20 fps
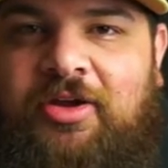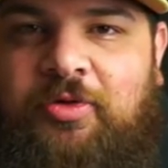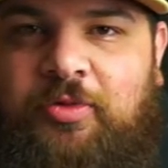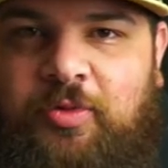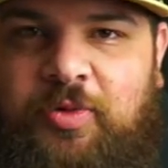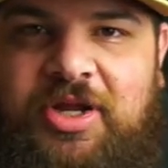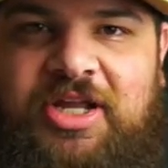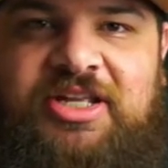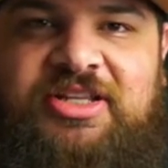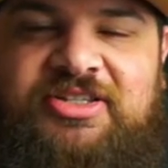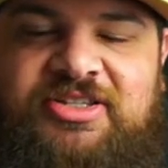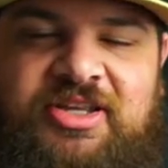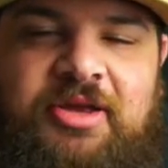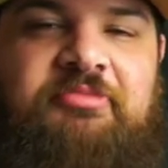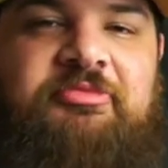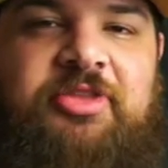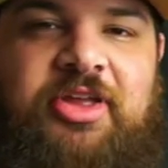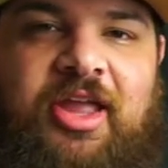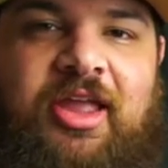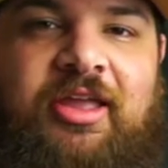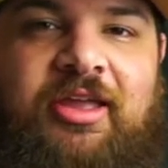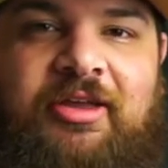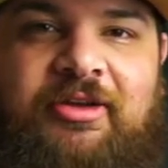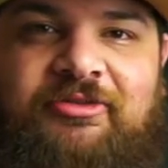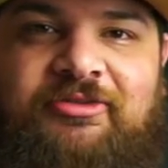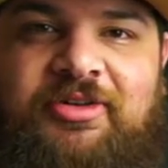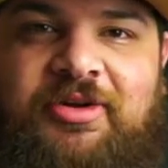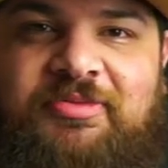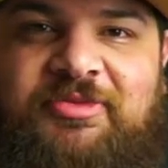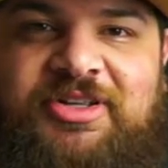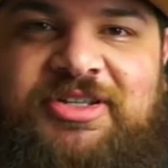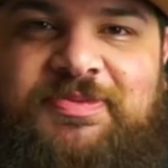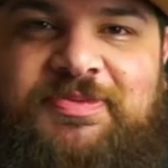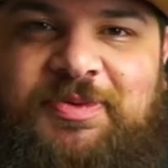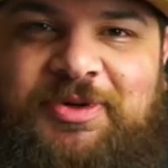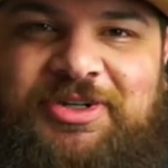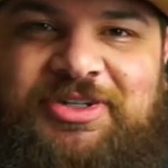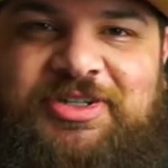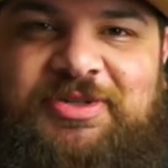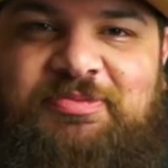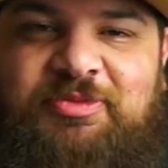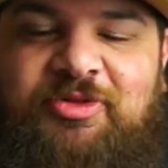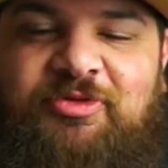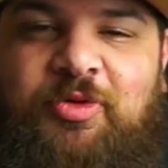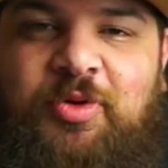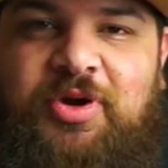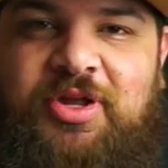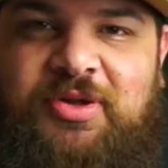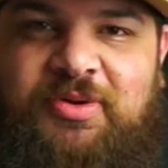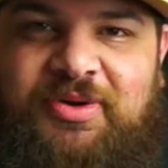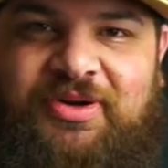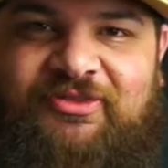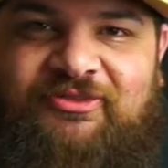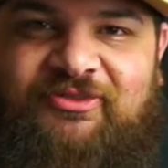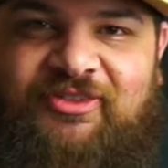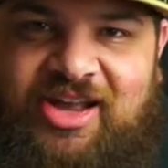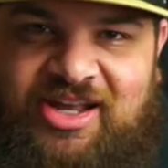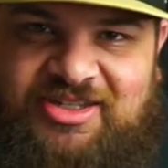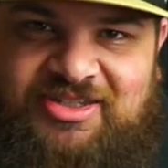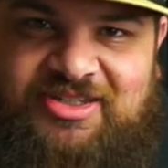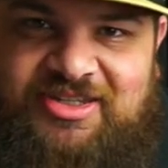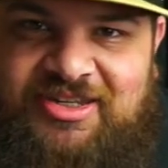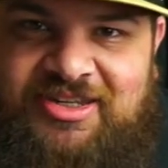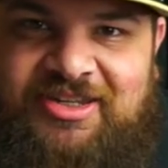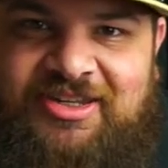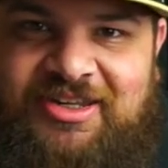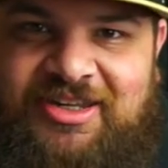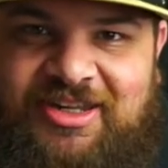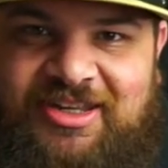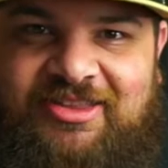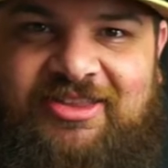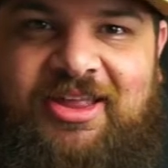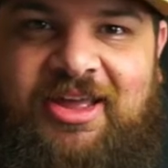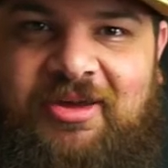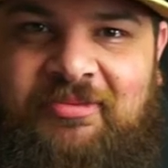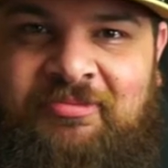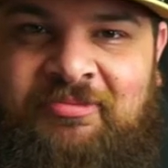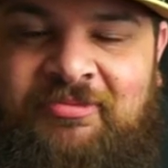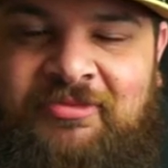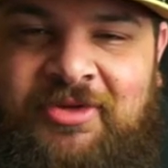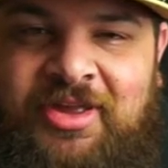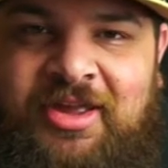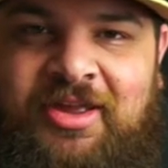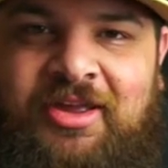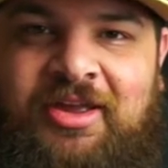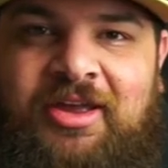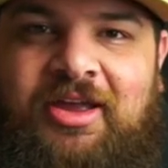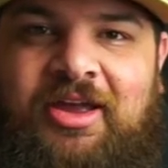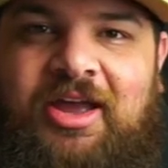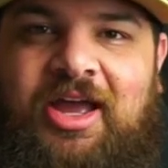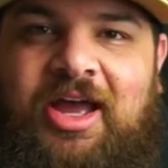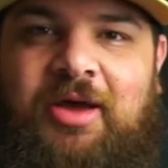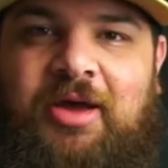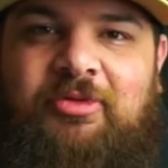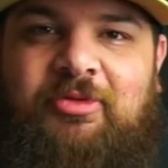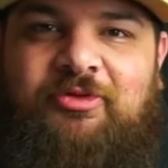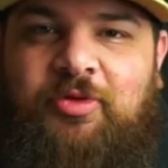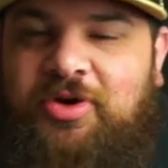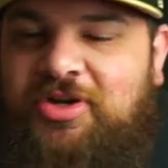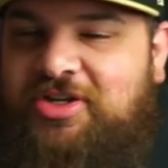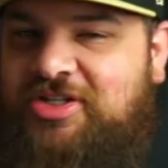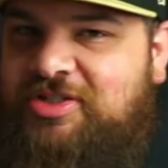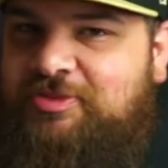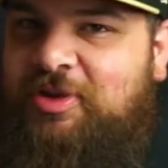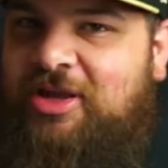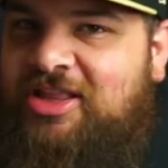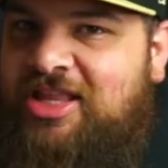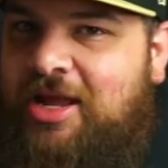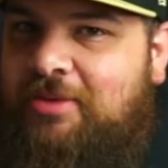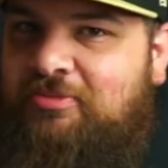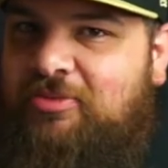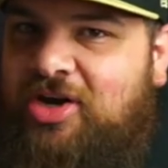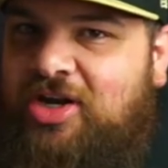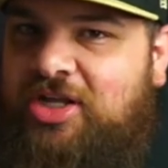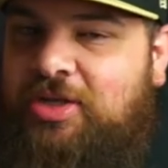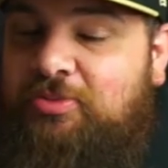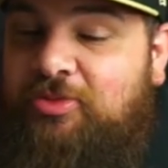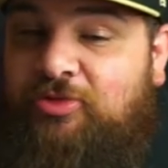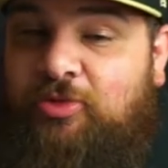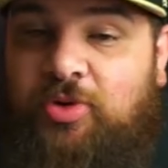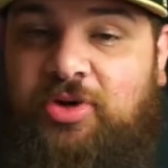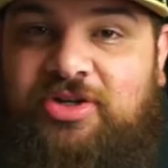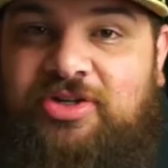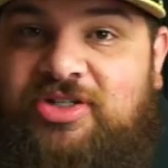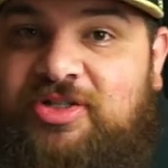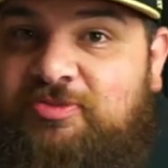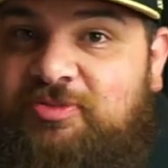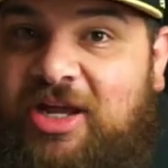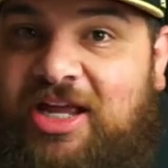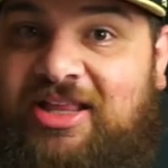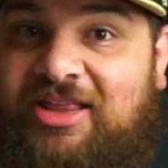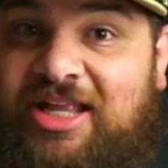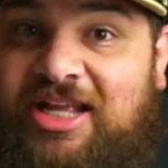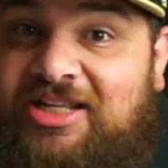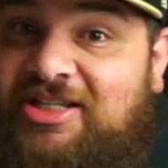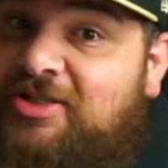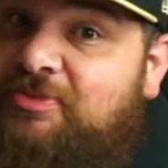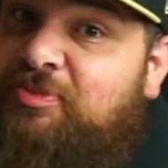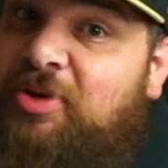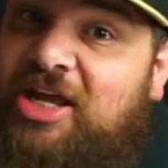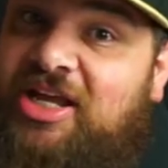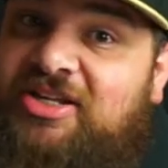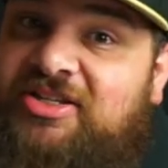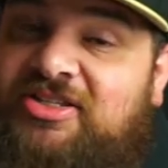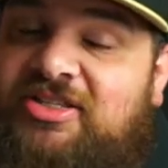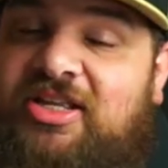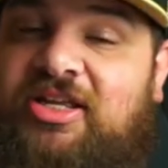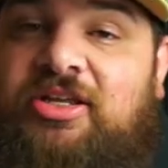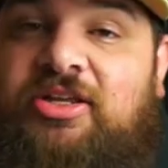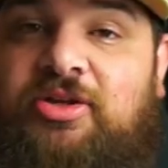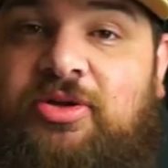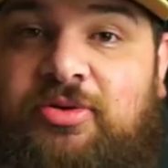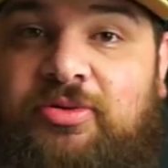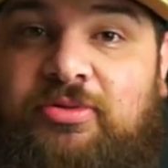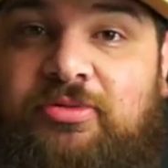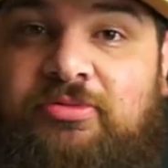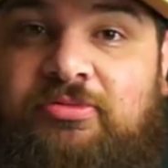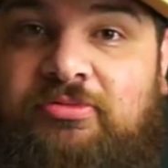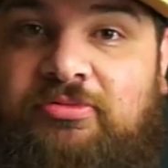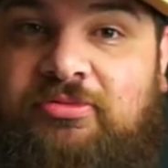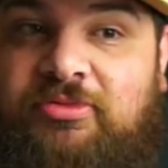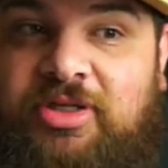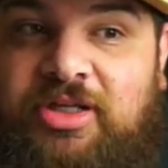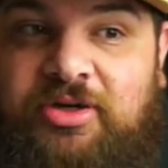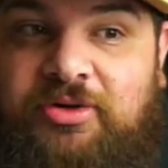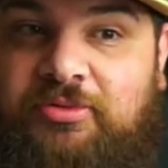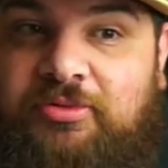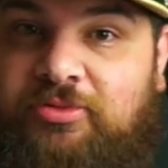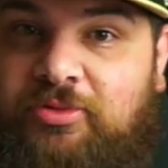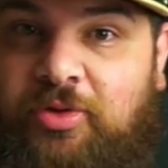read something from this person before you invest in them. Before you spend that money, before you spend that space that you know,